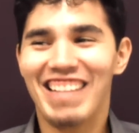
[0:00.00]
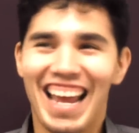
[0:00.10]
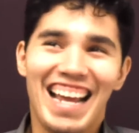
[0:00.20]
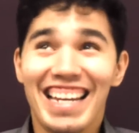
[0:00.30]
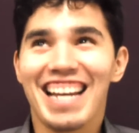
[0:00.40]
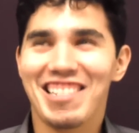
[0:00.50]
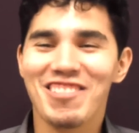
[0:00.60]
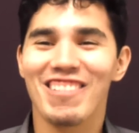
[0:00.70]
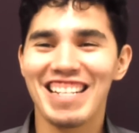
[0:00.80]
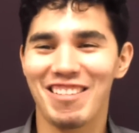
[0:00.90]
okay, yeah,
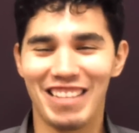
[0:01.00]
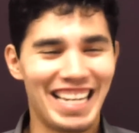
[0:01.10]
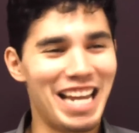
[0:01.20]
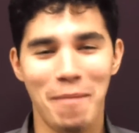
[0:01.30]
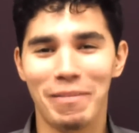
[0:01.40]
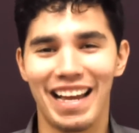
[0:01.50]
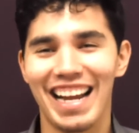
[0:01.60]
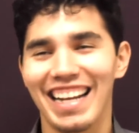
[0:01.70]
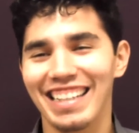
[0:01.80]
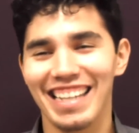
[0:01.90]
sure. So we like kept
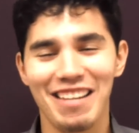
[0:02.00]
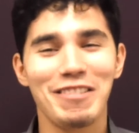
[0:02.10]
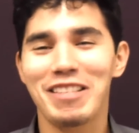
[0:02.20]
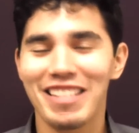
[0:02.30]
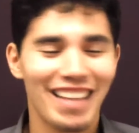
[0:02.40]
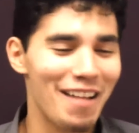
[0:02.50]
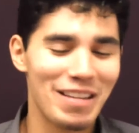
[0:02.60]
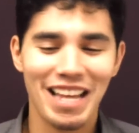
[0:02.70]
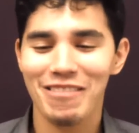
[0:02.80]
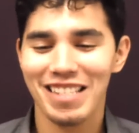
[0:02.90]
playing. It was, I
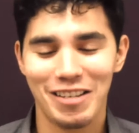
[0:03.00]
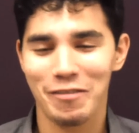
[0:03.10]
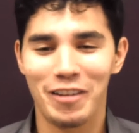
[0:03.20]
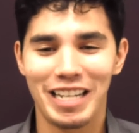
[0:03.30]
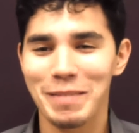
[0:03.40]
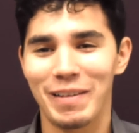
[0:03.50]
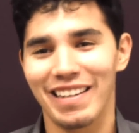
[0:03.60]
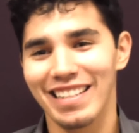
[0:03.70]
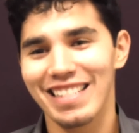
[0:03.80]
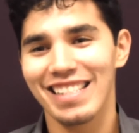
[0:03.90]
mean, that was such a fun
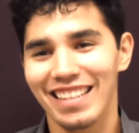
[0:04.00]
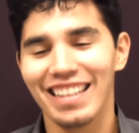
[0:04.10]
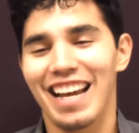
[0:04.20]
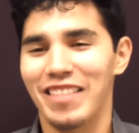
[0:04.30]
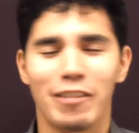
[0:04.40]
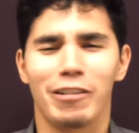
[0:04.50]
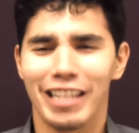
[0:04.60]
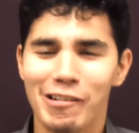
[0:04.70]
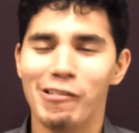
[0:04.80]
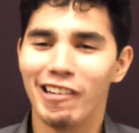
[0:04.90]
experience and they're
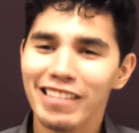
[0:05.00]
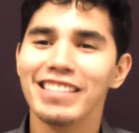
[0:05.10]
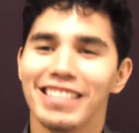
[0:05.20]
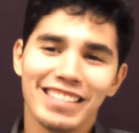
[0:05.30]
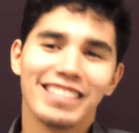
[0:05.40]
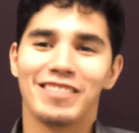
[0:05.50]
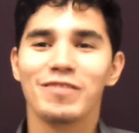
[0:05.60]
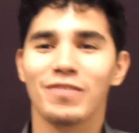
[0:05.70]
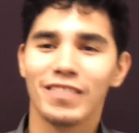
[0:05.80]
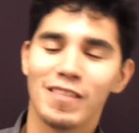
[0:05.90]
really cool. Cool.
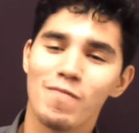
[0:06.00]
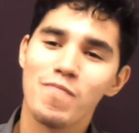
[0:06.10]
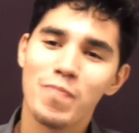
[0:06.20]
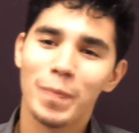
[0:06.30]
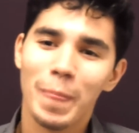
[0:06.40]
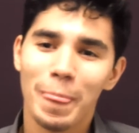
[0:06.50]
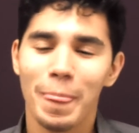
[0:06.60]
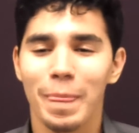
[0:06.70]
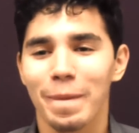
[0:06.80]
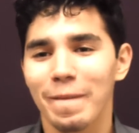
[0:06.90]
And now, you know,
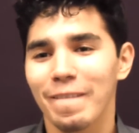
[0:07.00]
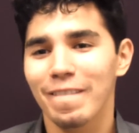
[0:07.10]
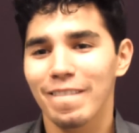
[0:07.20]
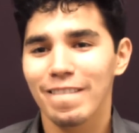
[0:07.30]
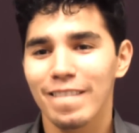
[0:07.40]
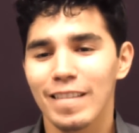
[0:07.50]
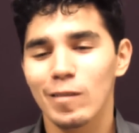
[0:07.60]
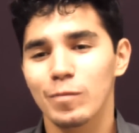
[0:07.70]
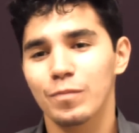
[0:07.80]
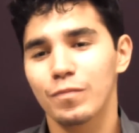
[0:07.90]
your newest role
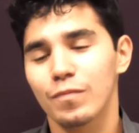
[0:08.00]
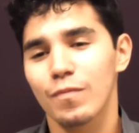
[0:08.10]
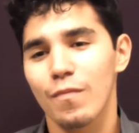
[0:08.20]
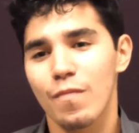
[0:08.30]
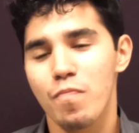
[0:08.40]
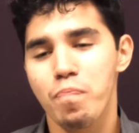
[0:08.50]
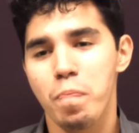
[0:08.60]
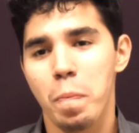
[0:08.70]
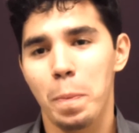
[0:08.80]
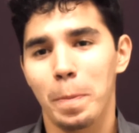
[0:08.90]
is
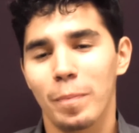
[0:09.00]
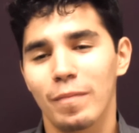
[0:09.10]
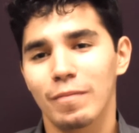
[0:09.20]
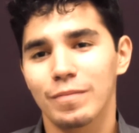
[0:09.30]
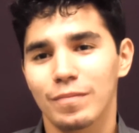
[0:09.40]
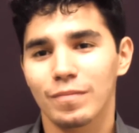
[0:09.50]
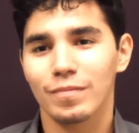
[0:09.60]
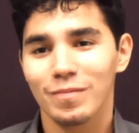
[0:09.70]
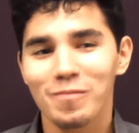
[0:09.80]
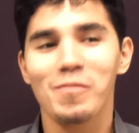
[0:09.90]
on uh, Flesh and
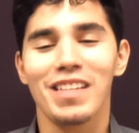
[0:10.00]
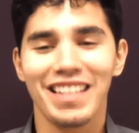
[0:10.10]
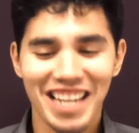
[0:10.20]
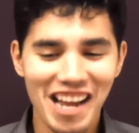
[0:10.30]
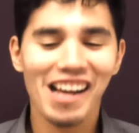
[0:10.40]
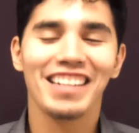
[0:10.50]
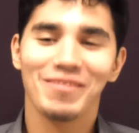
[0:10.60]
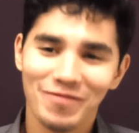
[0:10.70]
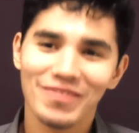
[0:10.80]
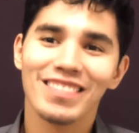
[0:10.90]
Bone as Eduardo.
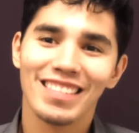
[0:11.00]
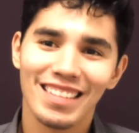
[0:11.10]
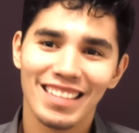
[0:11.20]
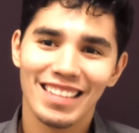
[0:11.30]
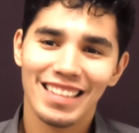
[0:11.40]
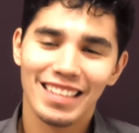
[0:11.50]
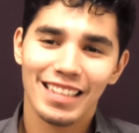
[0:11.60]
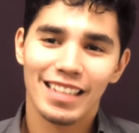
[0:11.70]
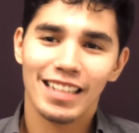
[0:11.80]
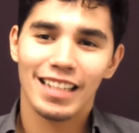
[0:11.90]
Yeah. So why don't you talk a
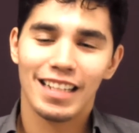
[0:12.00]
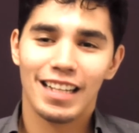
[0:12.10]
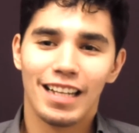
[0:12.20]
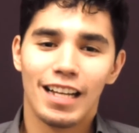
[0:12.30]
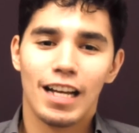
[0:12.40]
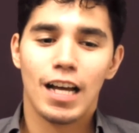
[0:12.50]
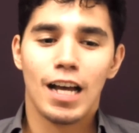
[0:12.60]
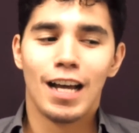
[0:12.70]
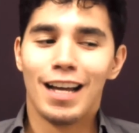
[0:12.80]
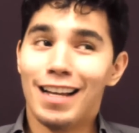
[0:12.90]
little bit about your
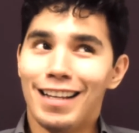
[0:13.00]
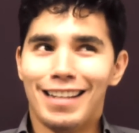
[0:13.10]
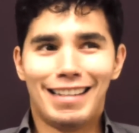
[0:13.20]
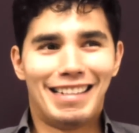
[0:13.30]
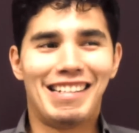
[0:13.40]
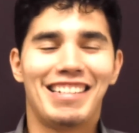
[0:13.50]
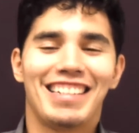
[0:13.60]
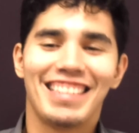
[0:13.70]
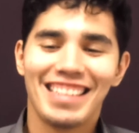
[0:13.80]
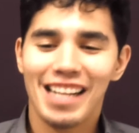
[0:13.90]
character and, and the show in
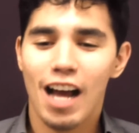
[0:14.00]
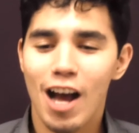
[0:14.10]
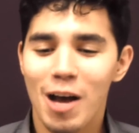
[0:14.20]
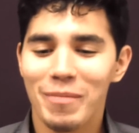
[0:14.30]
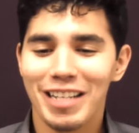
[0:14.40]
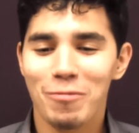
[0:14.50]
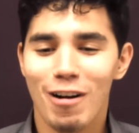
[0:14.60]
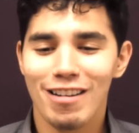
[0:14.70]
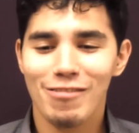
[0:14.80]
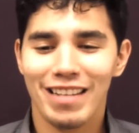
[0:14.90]
general? Um,
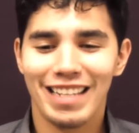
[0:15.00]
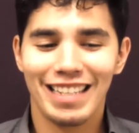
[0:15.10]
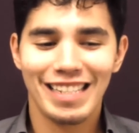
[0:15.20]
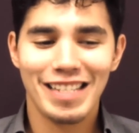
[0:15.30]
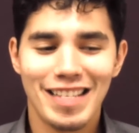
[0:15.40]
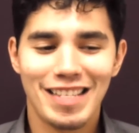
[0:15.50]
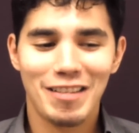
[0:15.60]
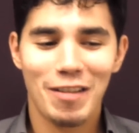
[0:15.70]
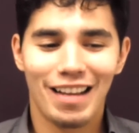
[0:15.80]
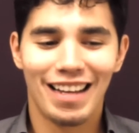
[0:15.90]
Eduardo
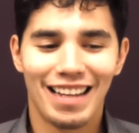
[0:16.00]
is